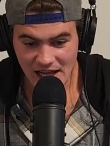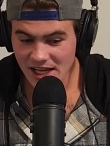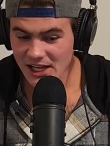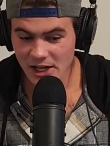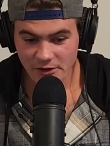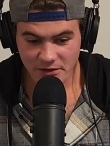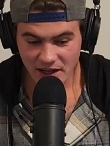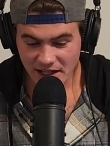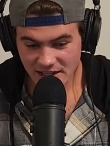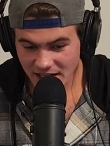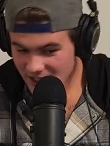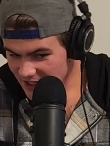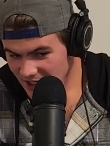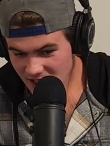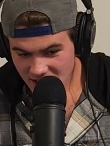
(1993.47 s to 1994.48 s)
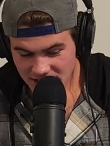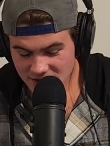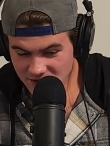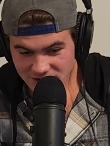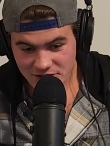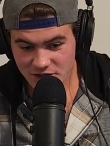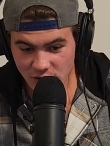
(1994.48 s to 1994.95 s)
fucking like
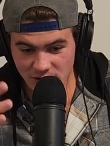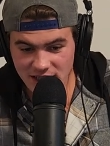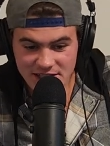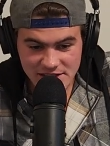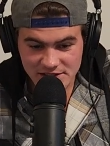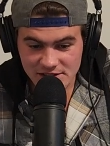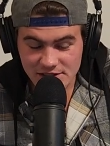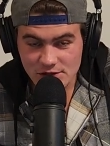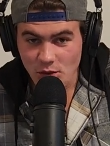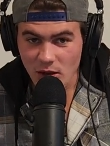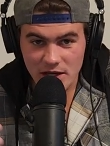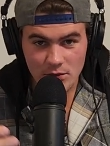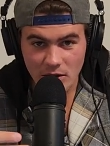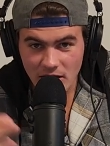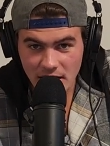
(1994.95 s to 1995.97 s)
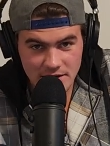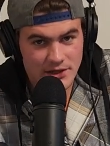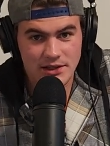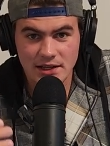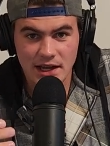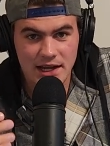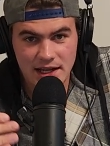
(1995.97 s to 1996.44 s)
dude that just turned 21
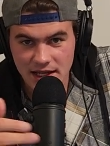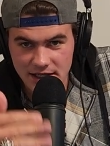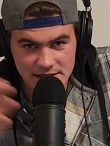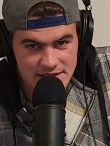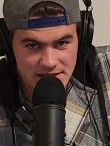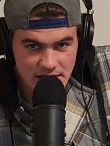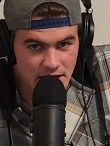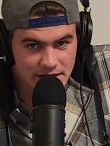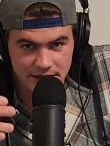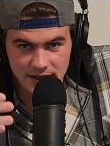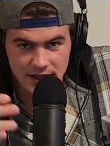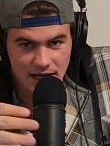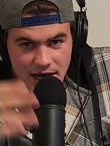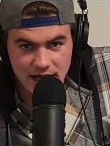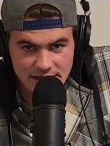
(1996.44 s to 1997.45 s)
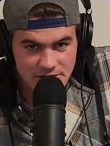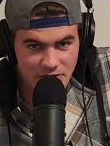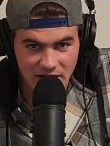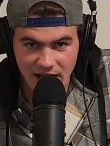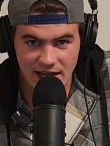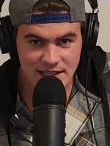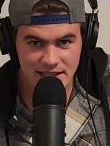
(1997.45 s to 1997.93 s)
or like is younger and has a fake
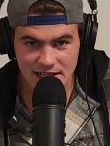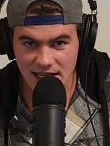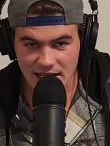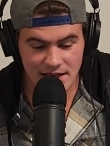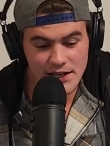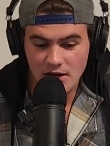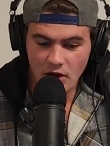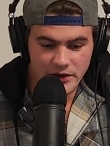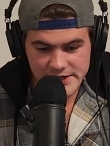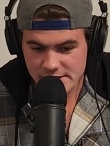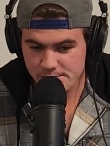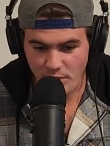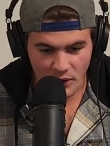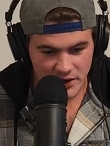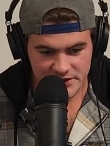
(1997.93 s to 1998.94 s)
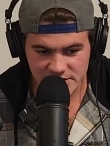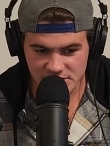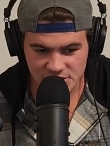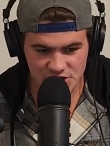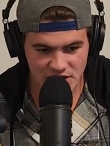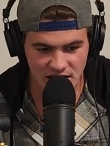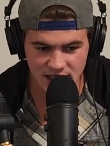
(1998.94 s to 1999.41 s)
ID getting into all these bars and
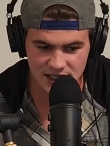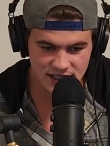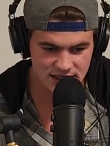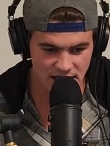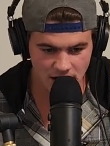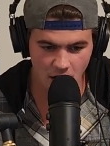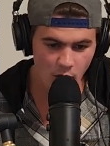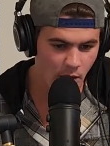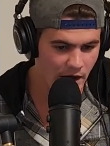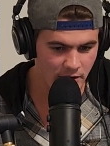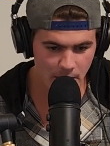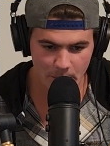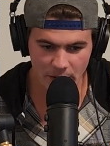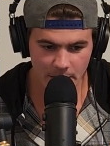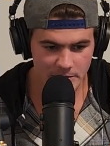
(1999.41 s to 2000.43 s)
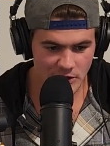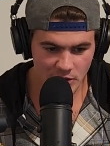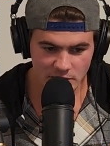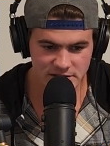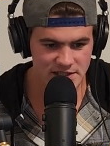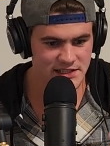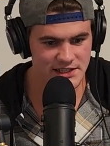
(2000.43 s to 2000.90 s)
shit. And he's like, oh, how do I pick up
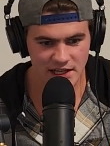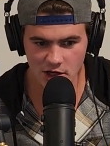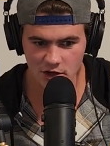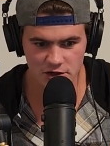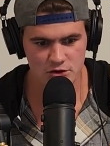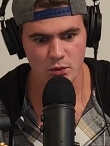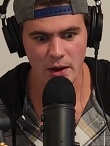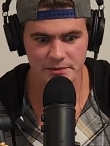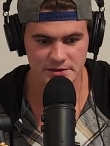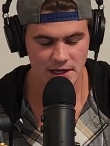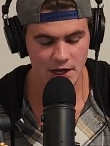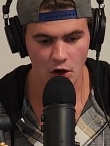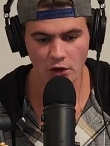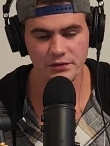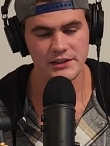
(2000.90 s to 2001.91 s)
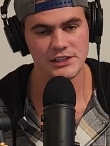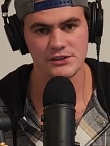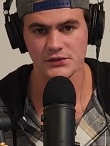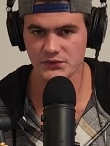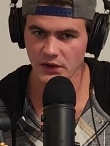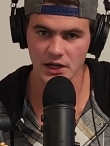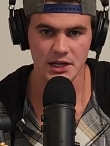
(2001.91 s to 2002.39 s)
girls? And he's gonna go to this website. Hopefully he's
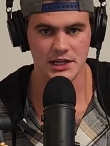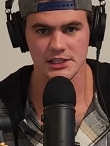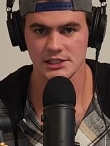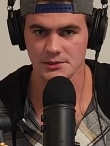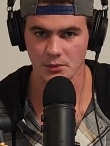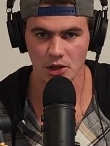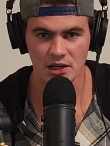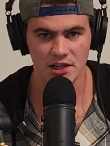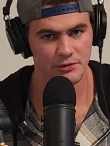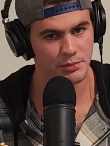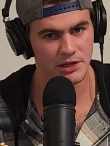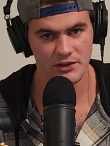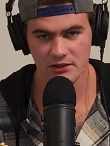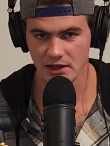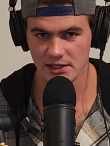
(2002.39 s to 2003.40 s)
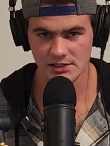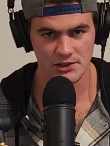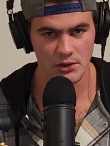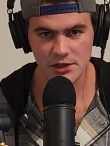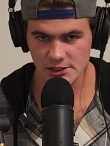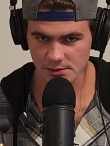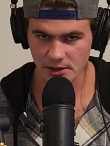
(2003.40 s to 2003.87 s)
fucking smart enough. But if he has no
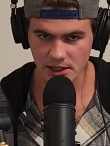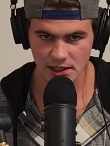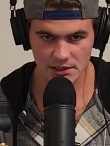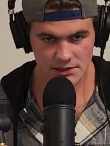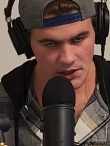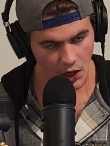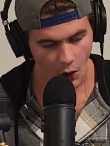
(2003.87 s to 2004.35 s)
experience, oh,